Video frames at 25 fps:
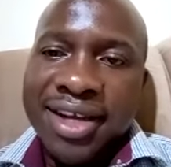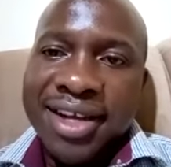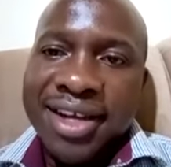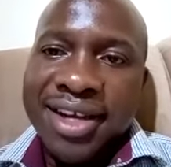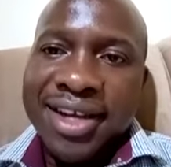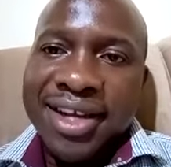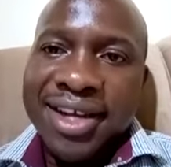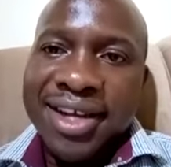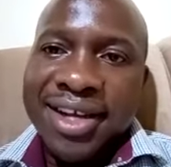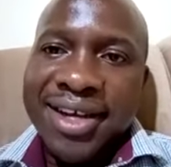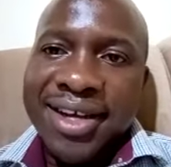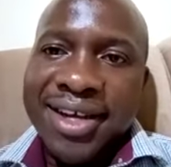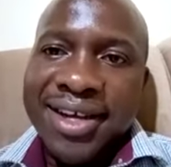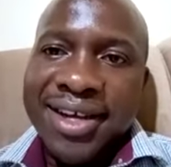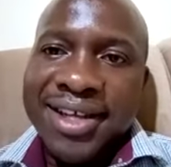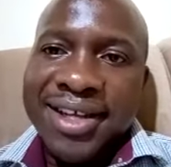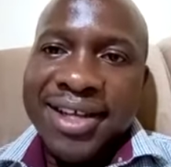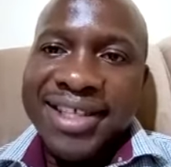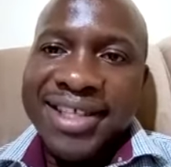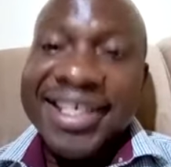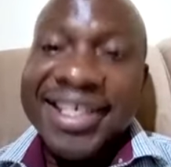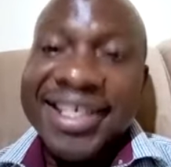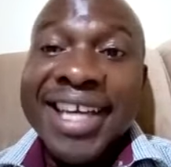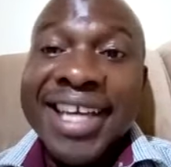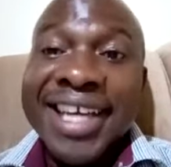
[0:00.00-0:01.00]

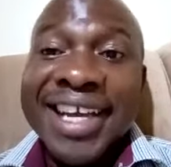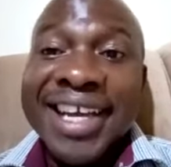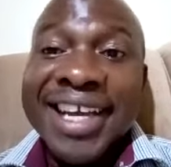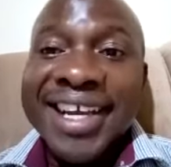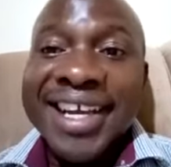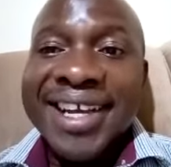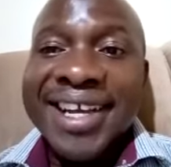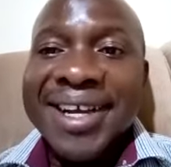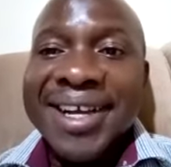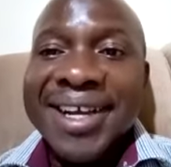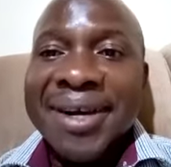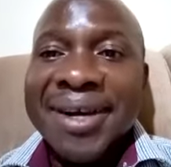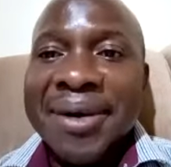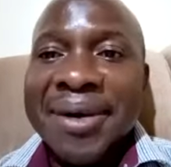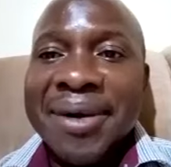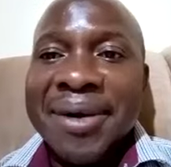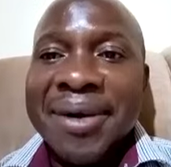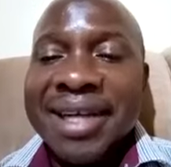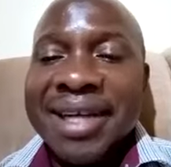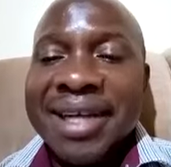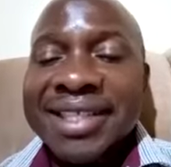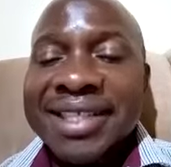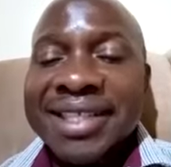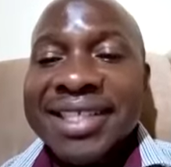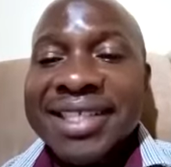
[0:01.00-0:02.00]
It's like
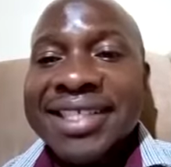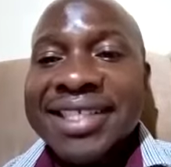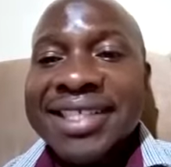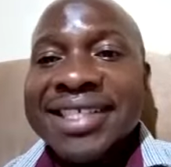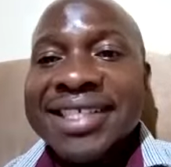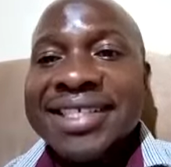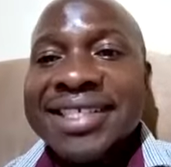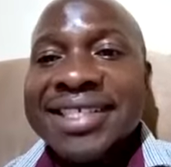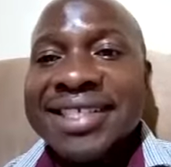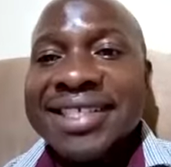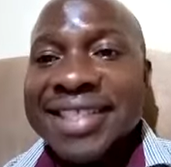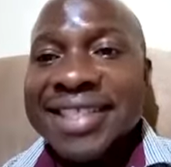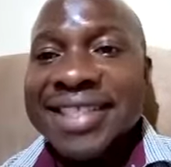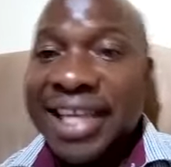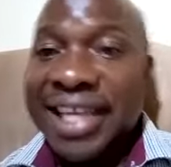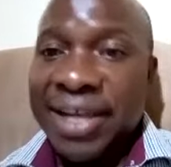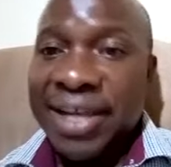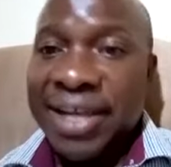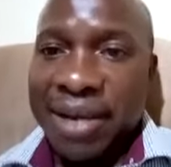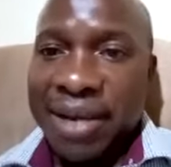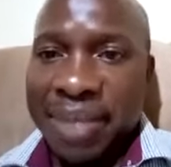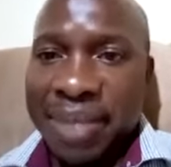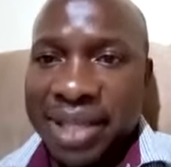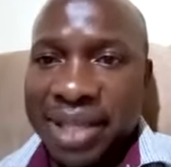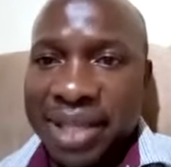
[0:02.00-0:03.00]
Anastasia is a
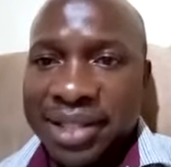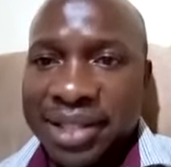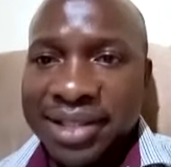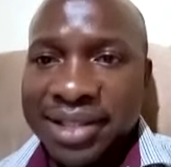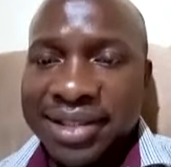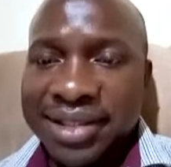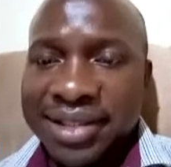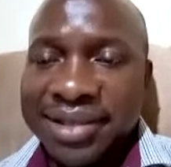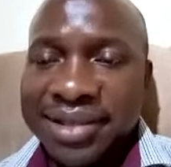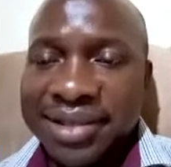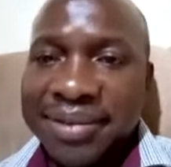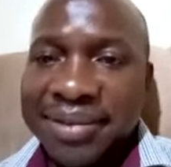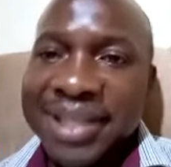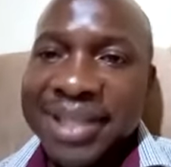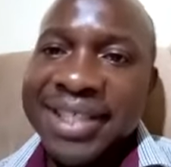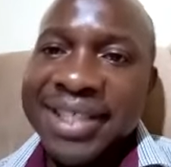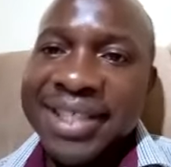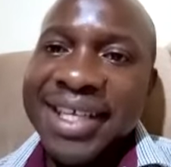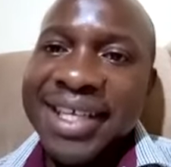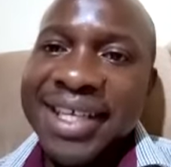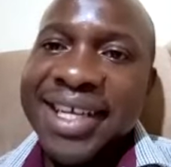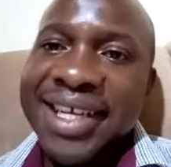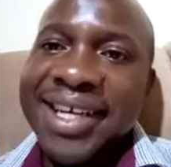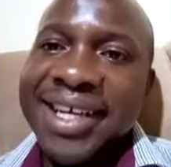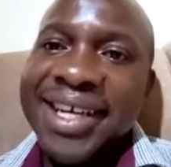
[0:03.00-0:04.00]
secular person, but
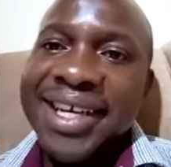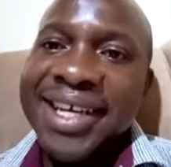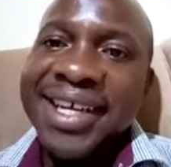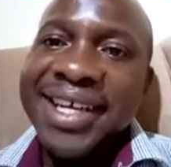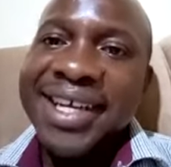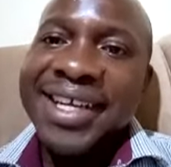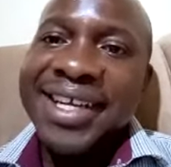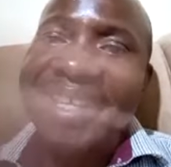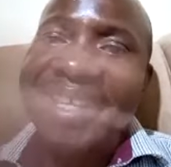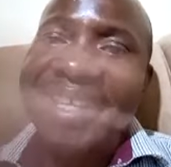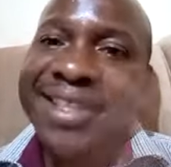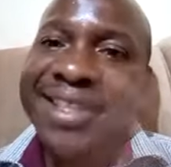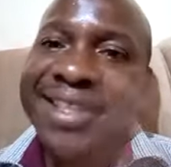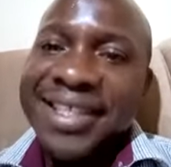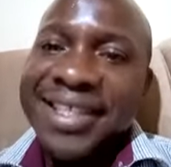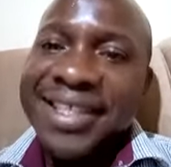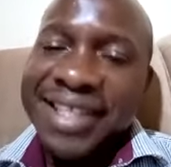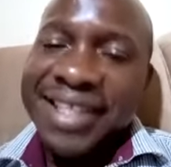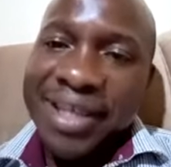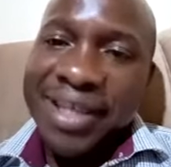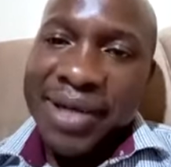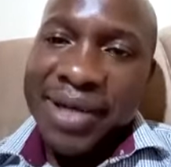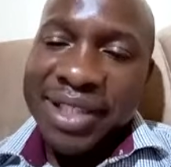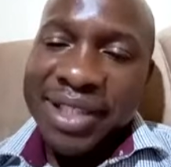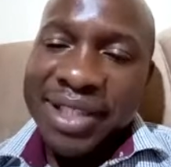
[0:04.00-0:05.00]
these are
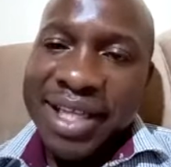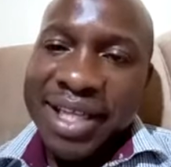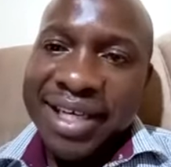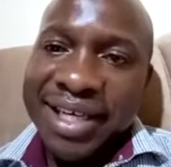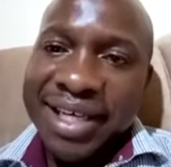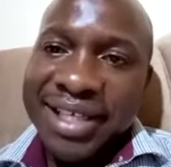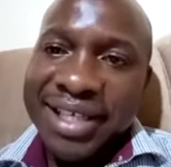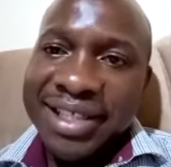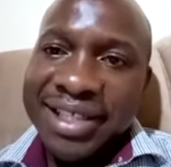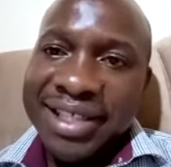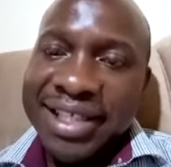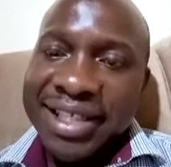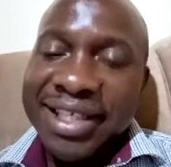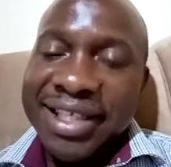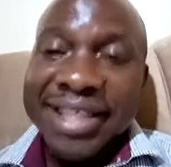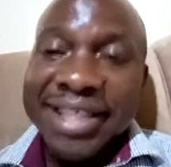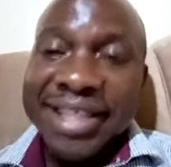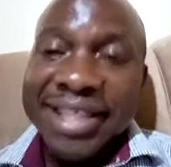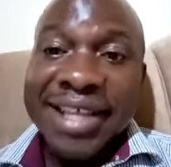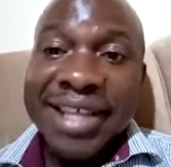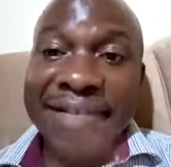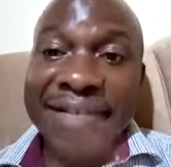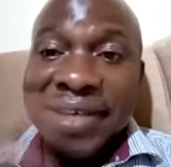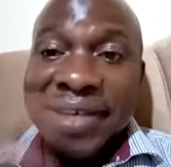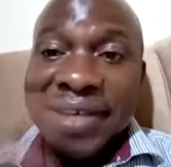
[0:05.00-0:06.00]
the ones that are religious and
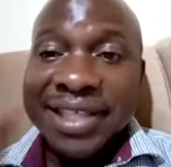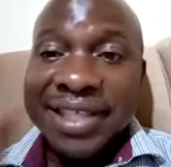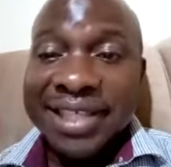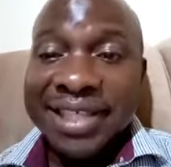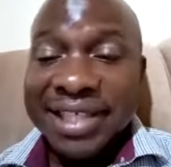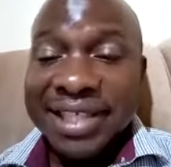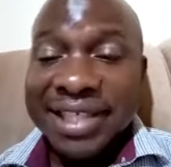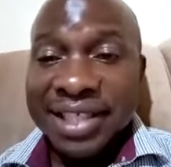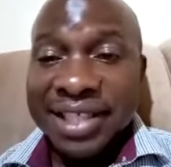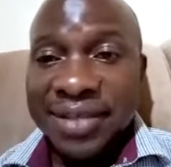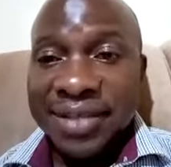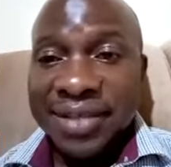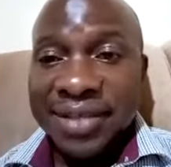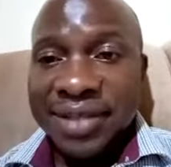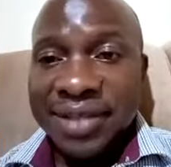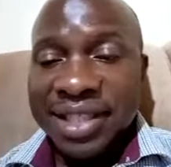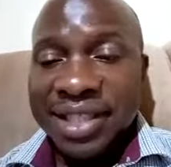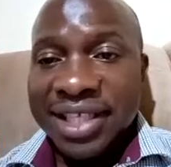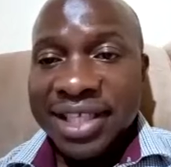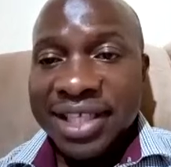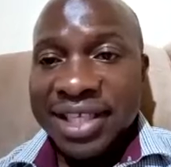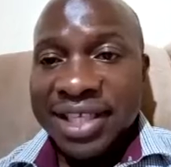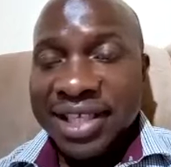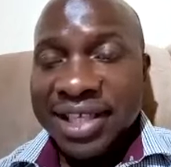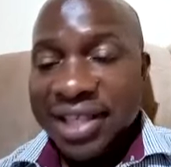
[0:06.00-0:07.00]
they are very strict with
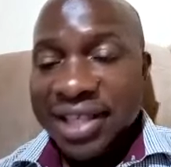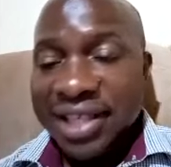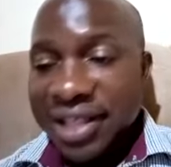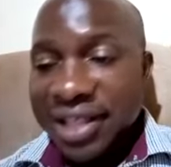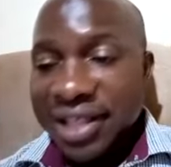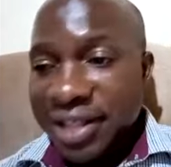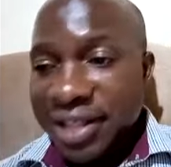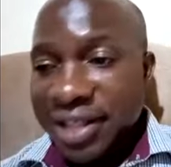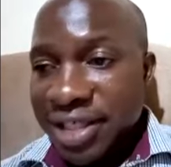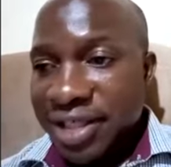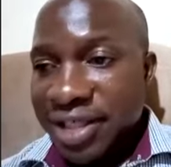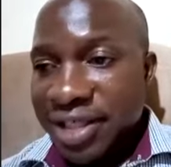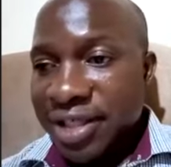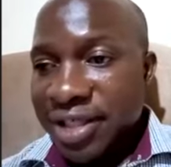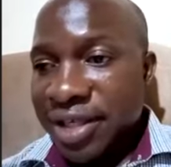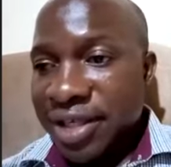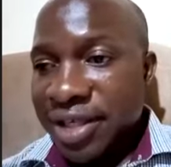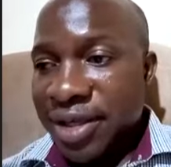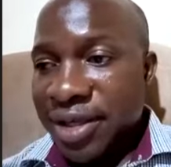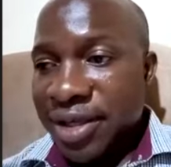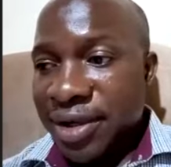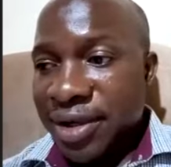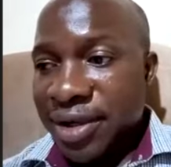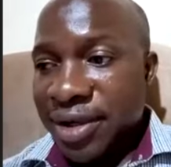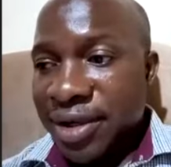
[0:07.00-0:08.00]
the religious
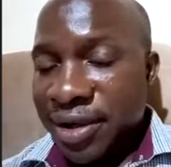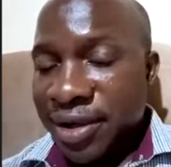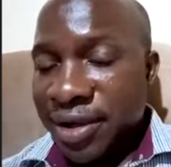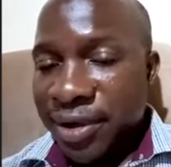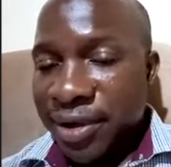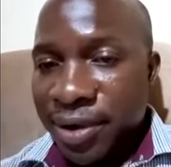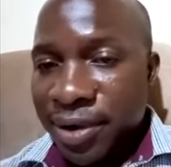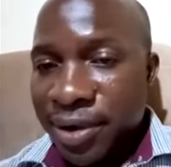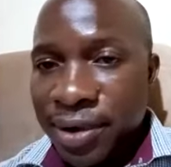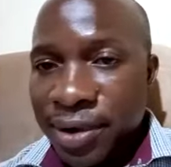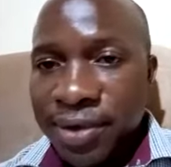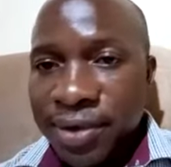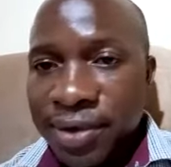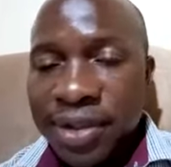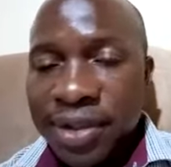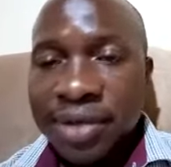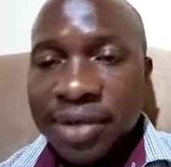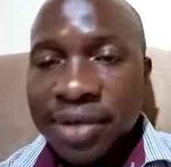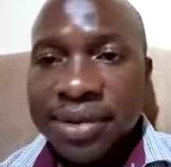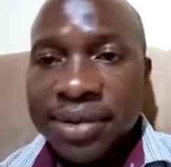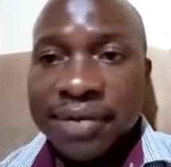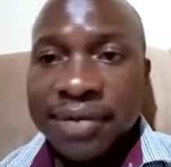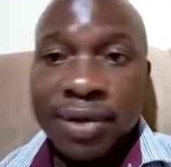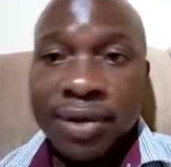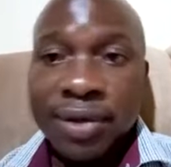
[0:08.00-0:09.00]
laws and
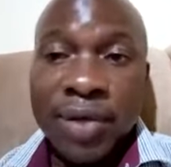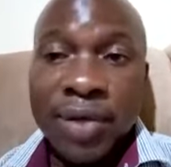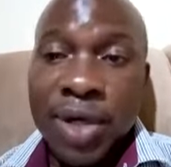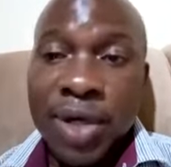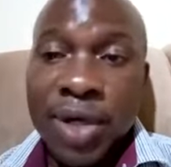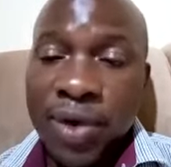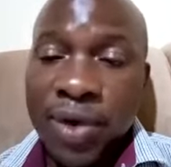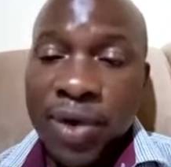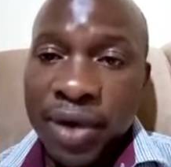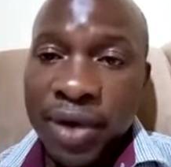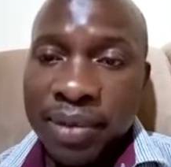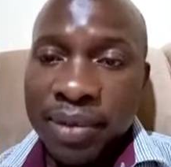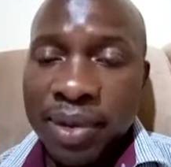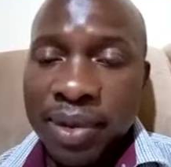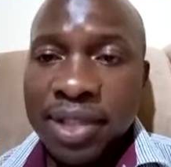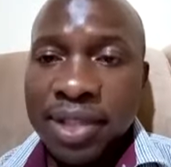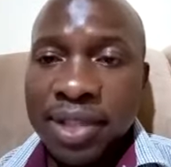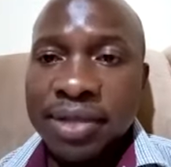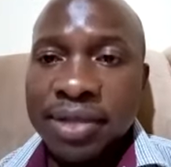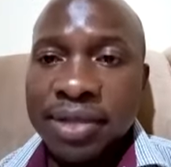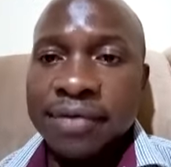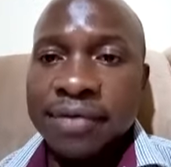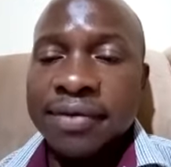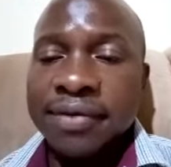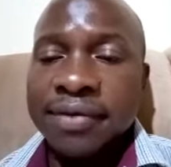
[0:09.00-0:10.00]
observation. We know importance of